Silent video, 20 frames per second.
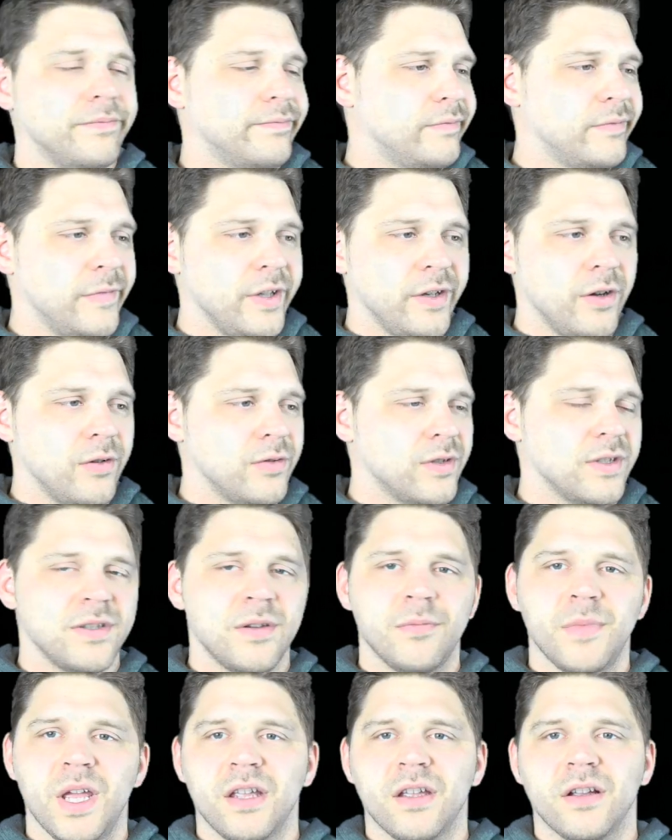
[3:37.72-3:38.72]
just to
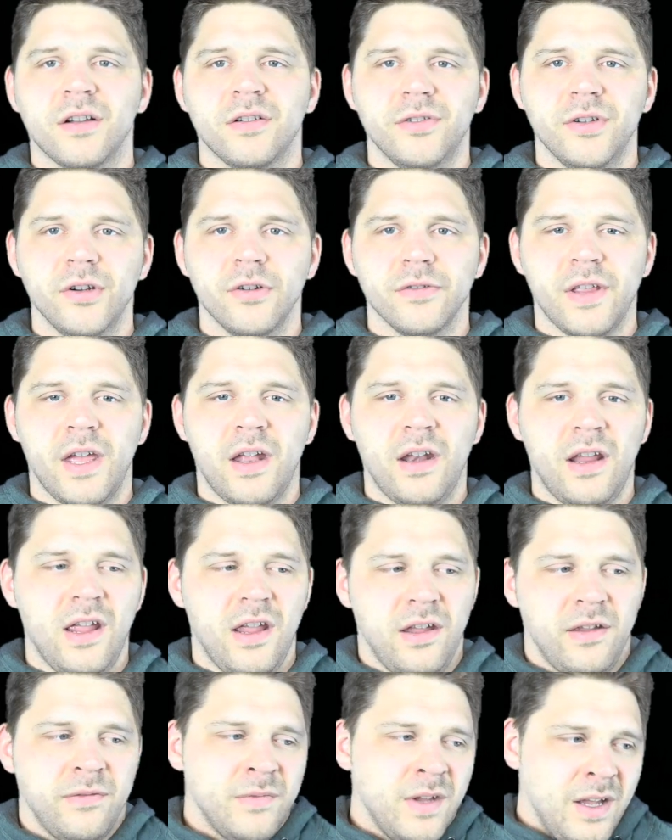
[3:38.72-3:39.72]
make it clear that,
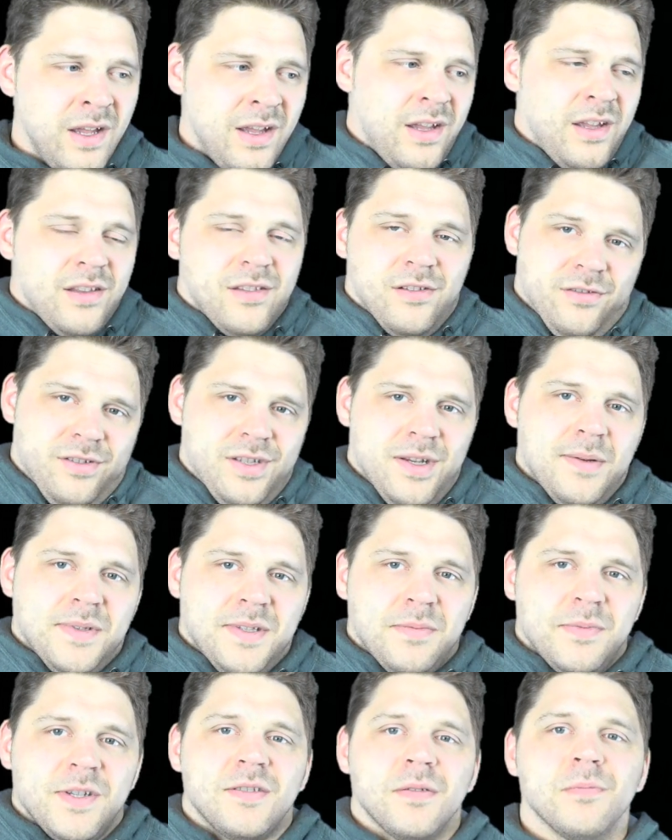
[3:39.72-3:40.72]
hey, there seems
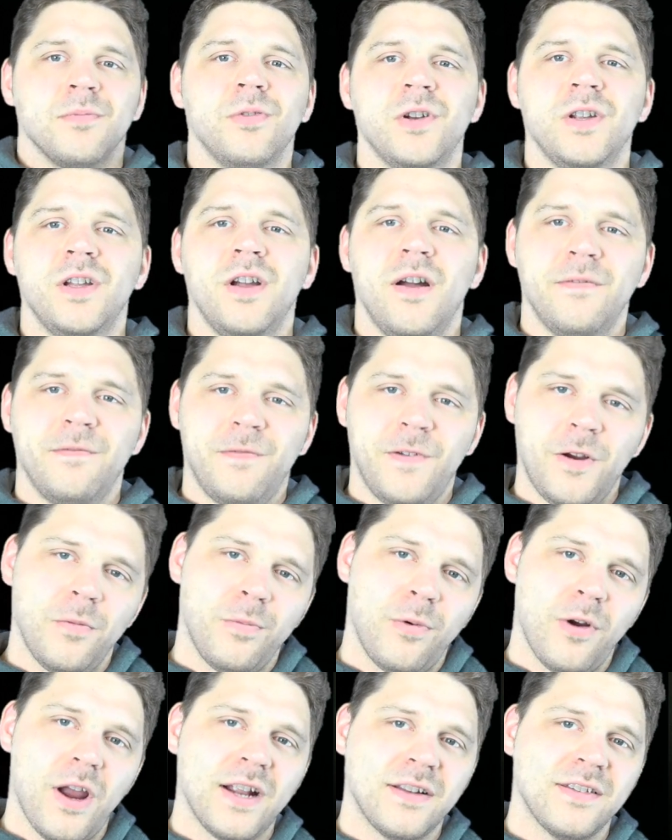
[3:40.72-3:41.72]
to be some pretty unfair
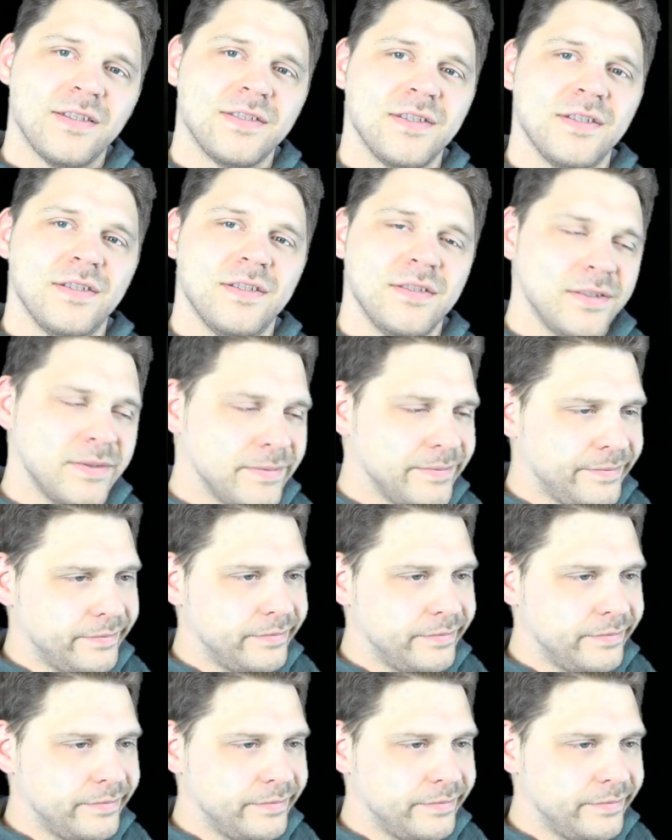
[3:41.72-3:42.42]
practices